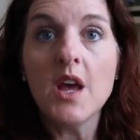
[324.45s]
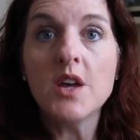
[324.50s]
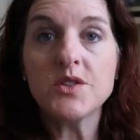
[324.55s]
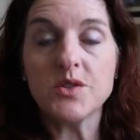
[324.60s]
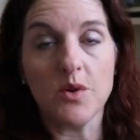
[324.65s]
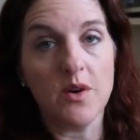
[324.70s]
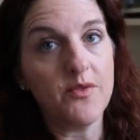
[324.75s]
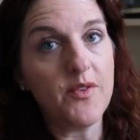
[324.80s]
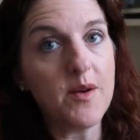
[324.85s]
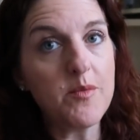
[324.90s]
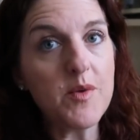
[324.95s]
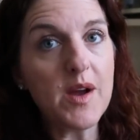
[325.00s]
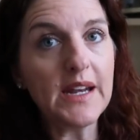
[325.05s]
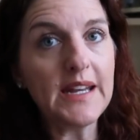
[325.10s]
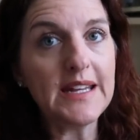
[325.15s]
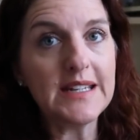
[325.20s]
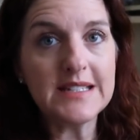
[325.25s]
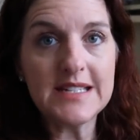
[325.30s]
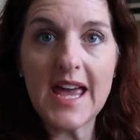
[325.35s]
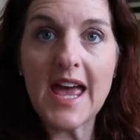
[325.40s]
So if I'm
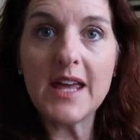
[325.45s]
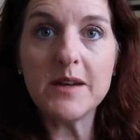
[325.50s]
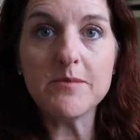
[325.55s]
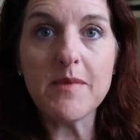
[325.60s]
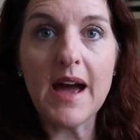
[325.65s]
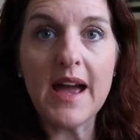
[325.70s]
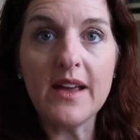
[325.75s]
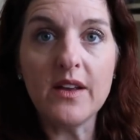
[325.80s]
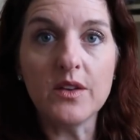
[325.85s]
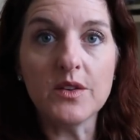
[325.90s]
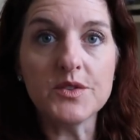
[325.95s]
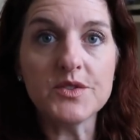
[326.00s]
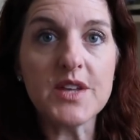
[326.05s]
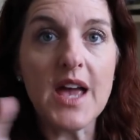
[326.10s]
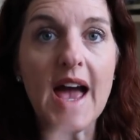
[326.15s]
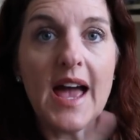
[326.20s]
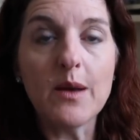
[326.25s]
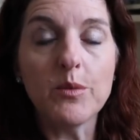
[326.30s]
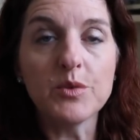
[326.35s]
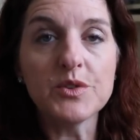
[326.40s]
running 10 miles,
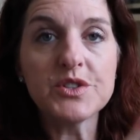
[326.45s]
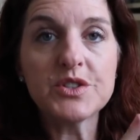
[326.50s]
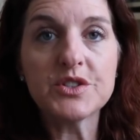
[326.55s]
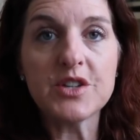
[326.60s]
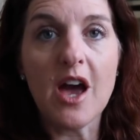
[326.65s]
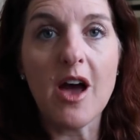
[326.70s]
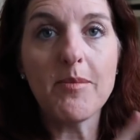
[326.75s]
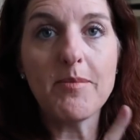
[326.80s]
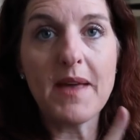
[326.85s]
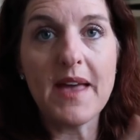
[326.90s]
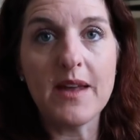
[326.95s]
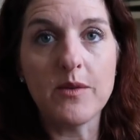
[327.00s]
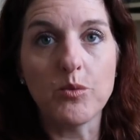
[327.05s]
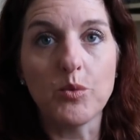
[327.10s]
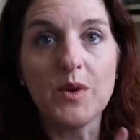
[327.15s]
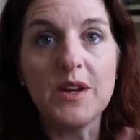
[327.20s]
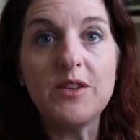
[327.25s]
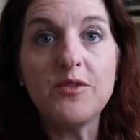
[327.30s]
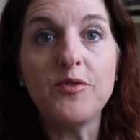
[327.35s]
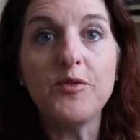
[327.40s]
I will stop
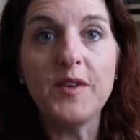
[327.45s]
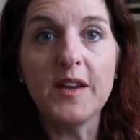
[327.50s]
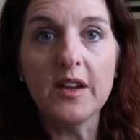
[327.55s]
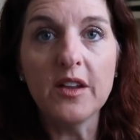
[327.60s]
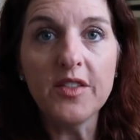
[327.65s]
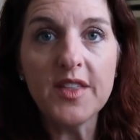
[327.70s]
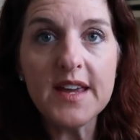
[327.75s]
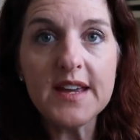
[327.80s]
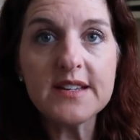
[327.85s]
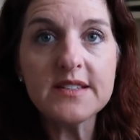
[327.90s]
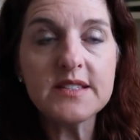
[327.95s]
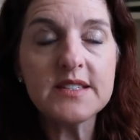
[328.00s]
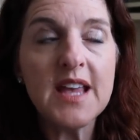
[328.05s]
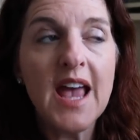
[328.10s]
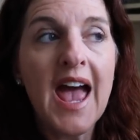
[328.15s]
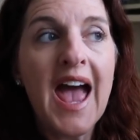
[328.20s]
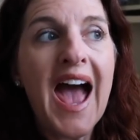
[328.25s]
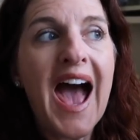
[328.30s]
and refill this.